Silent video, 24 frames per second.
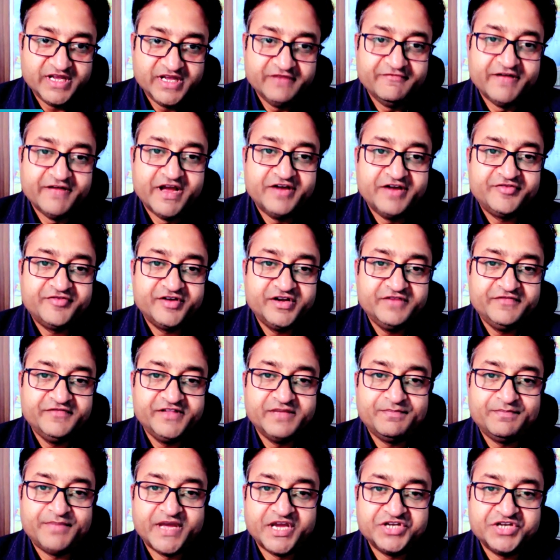a veteran
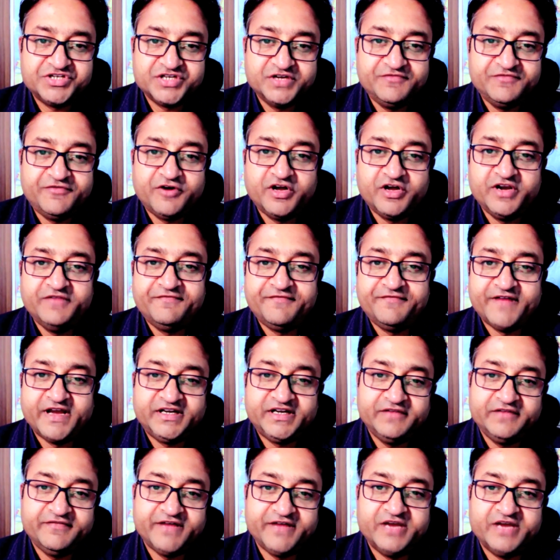with a passion for
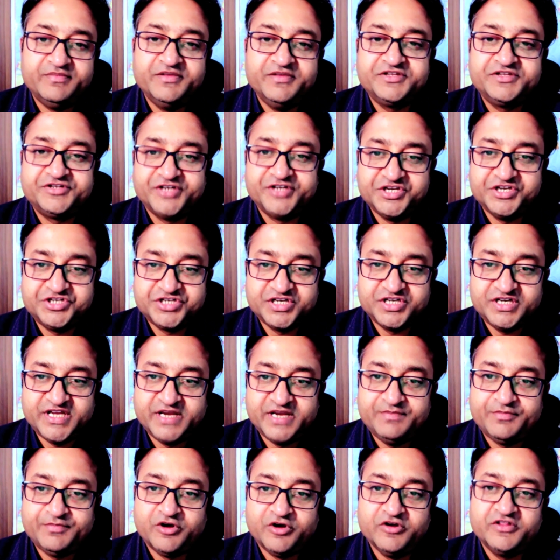effective administration
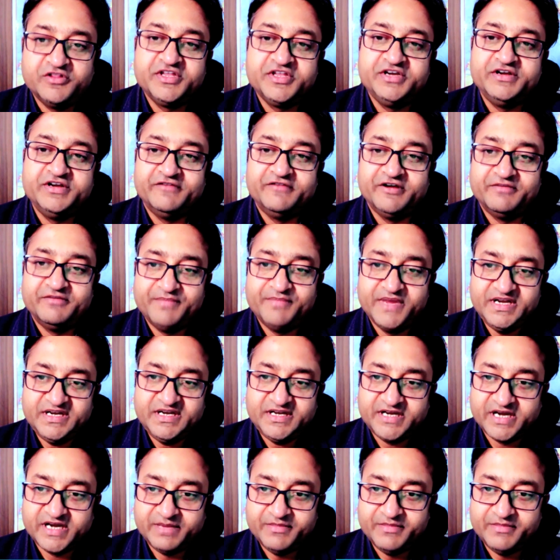and policy development,